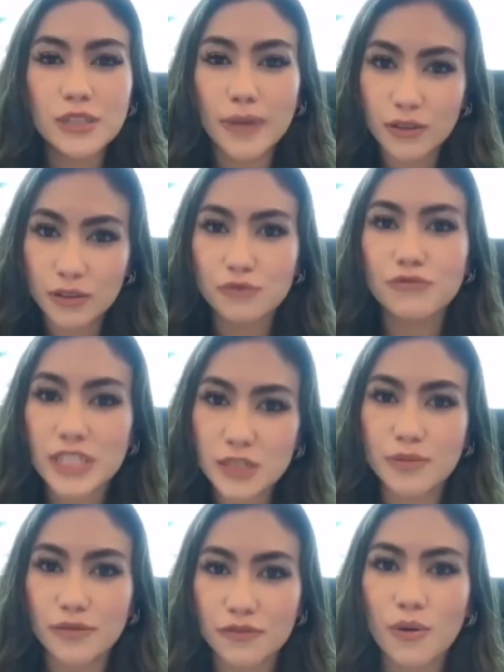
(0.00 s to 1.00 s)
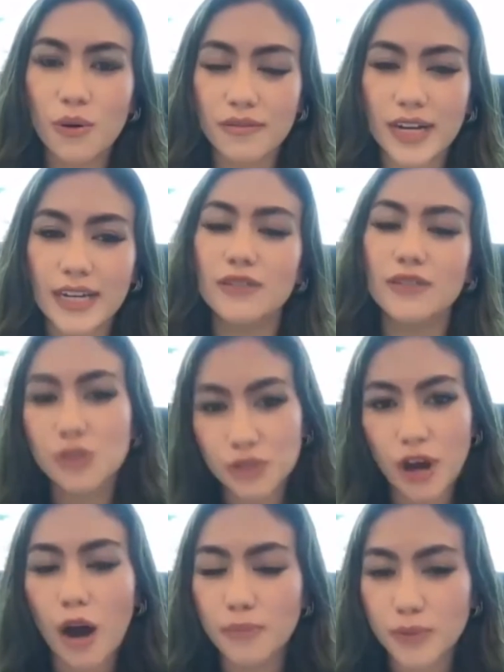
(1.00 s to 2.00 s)
about the risk before, right? And also
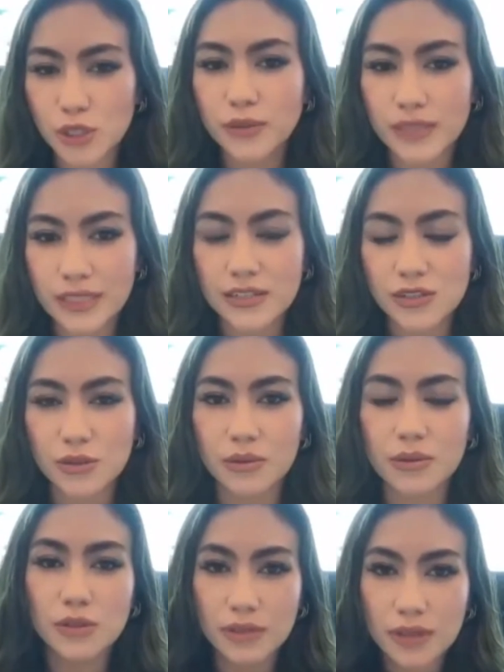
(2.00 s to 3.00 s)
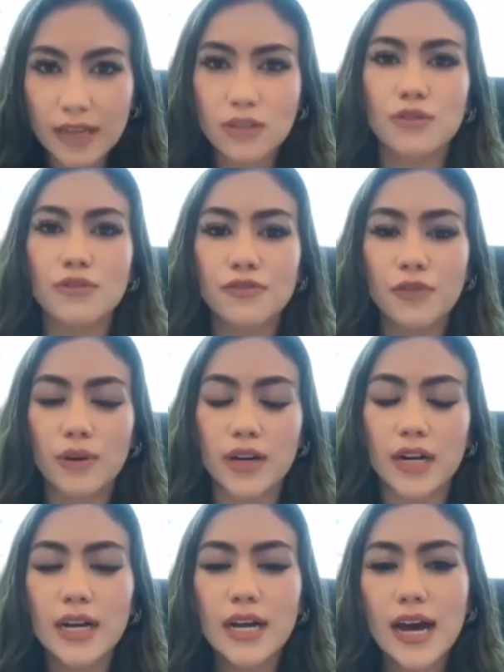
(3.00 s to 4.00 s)
the opportunities. So thank you
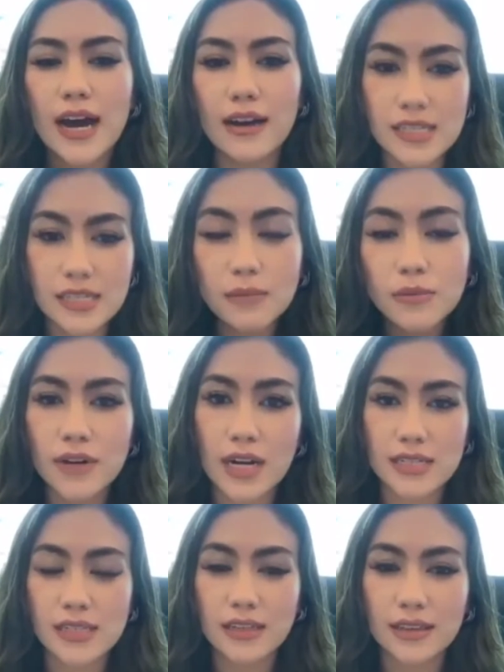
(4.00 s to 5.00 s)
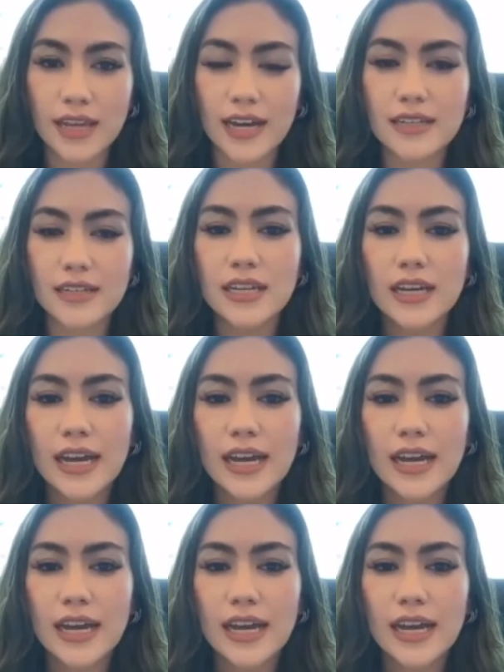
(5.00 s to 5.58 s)
for summarizing that.